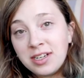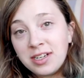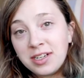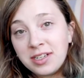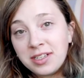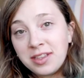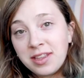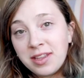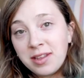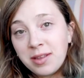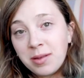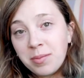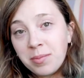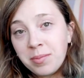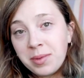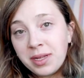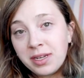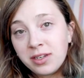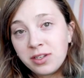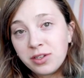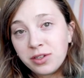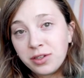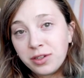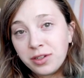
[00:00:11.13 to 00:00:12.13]
on the
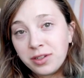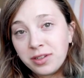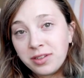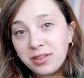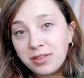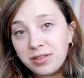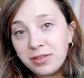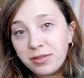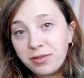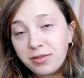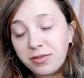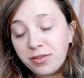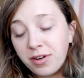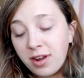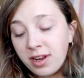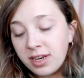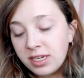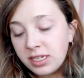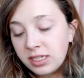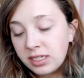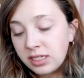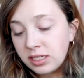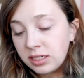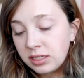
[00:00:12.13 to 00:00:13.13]
mental
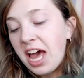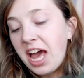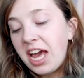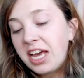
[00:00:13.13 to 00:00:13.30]
front.